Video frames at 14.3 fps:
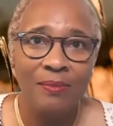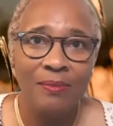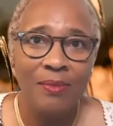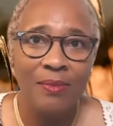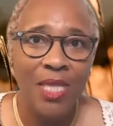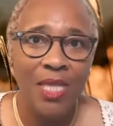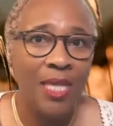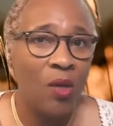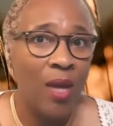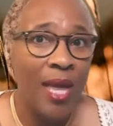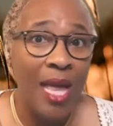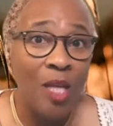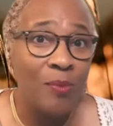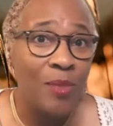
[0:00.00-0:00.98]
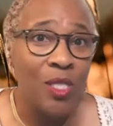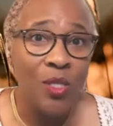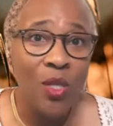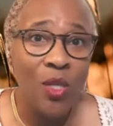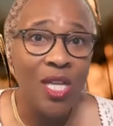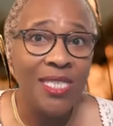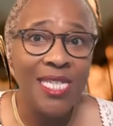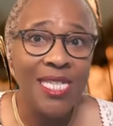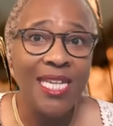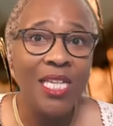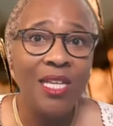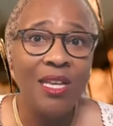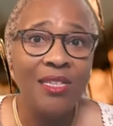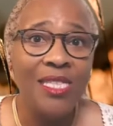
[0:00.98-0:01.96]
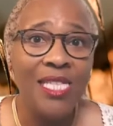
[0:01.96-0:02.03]
It helps us all to get
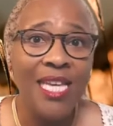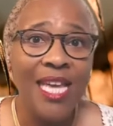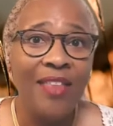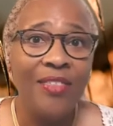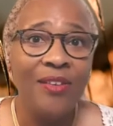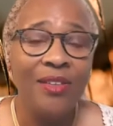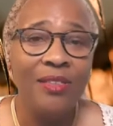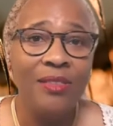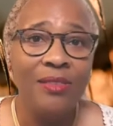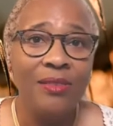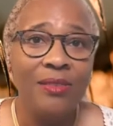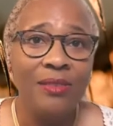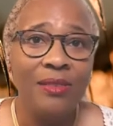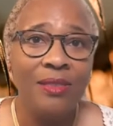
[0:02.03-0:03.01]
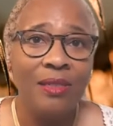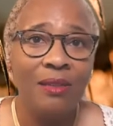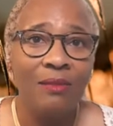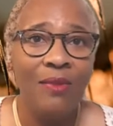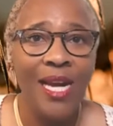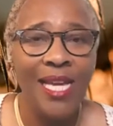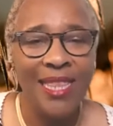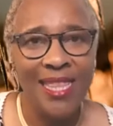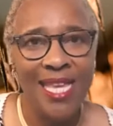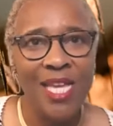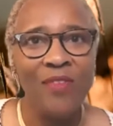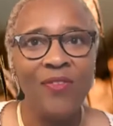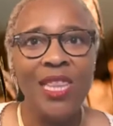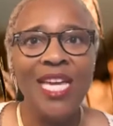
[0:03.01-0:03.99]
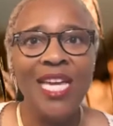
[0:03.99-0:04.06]
along together, right? Think of
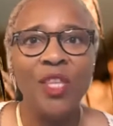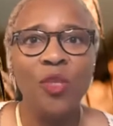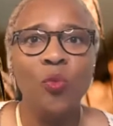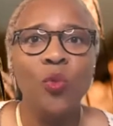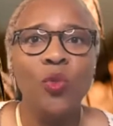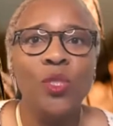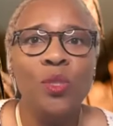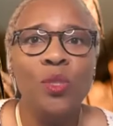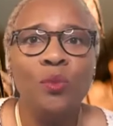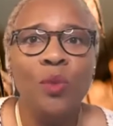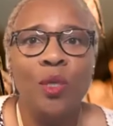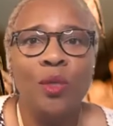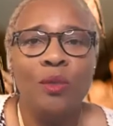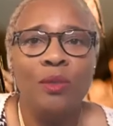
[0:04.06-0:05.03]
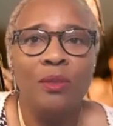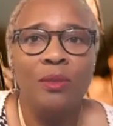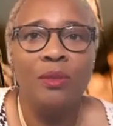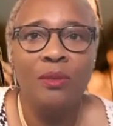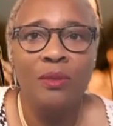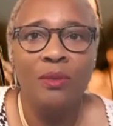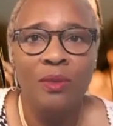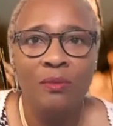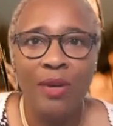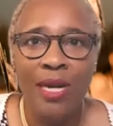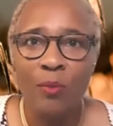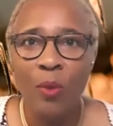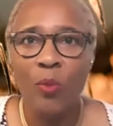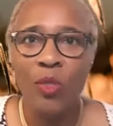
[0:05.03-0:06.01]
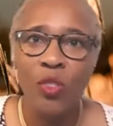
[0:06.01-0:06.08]
it like the rules of the road, right?
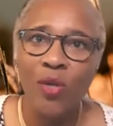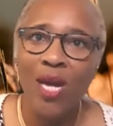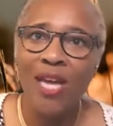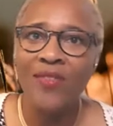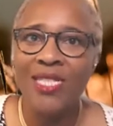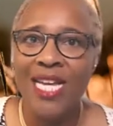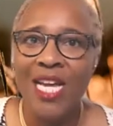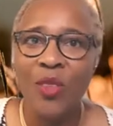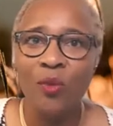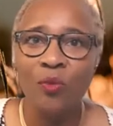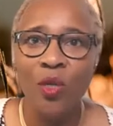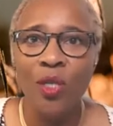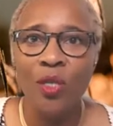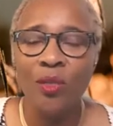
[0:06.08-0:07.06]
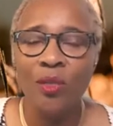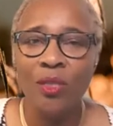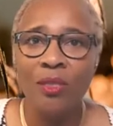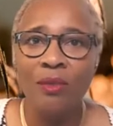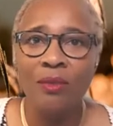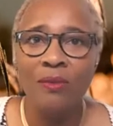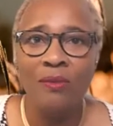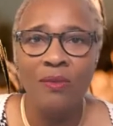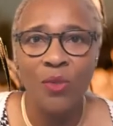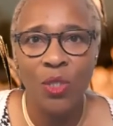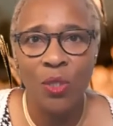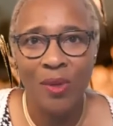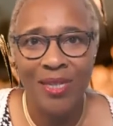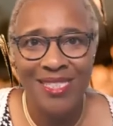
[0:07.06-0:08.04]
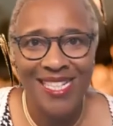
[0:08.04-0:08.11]
When we're driving down the road
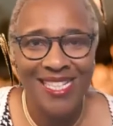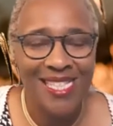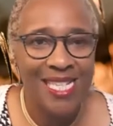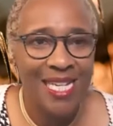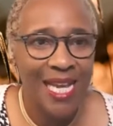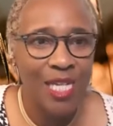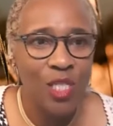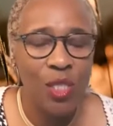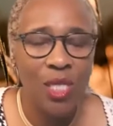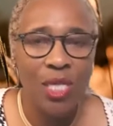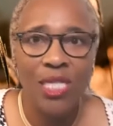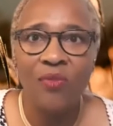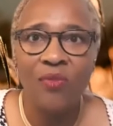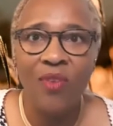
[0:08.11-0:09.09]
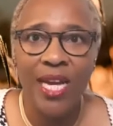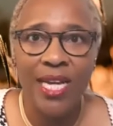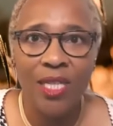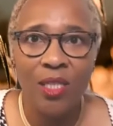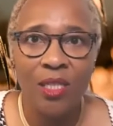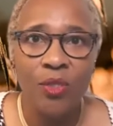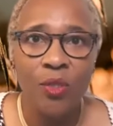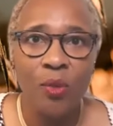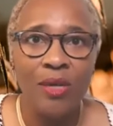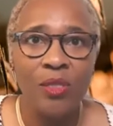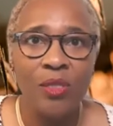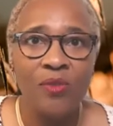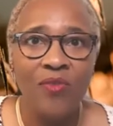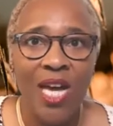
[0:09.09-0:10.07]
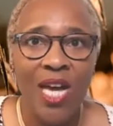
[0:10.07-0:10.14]
to our destination, it's vital to our
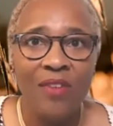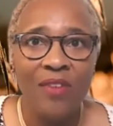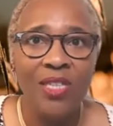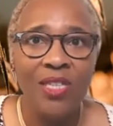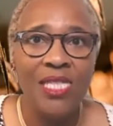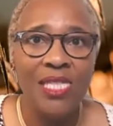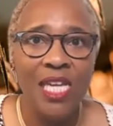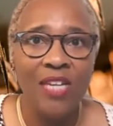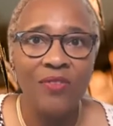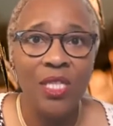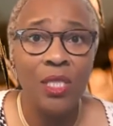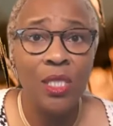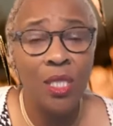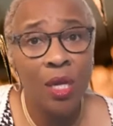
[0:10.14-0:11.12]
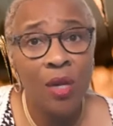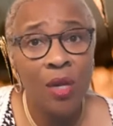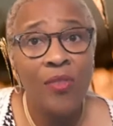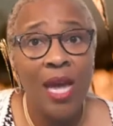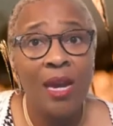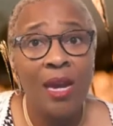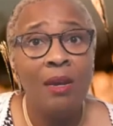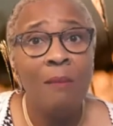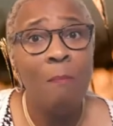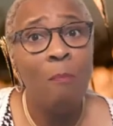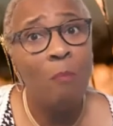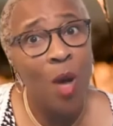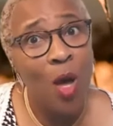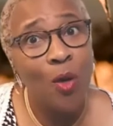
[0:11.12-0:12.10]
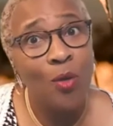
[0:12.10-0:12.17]
survival and safety to know that
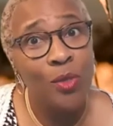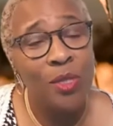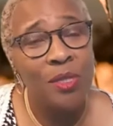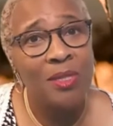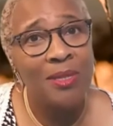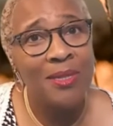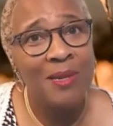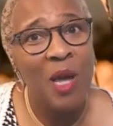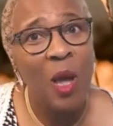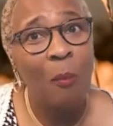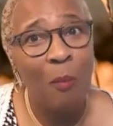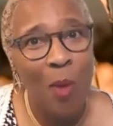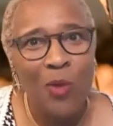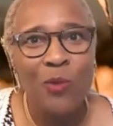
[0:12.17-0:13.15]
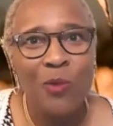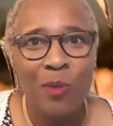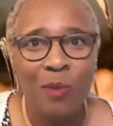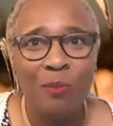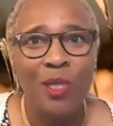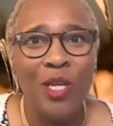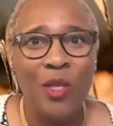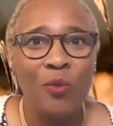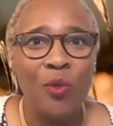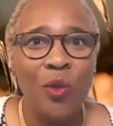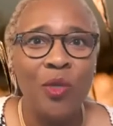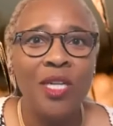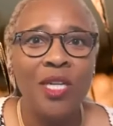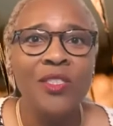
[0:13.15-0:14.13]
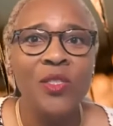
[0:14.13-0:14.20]
most, most people on the
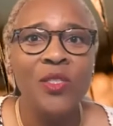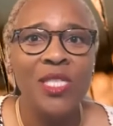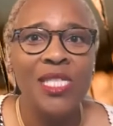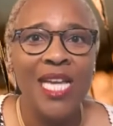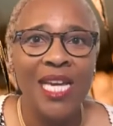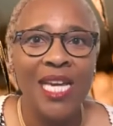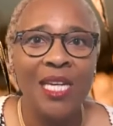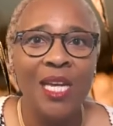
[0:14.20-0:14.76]
road understand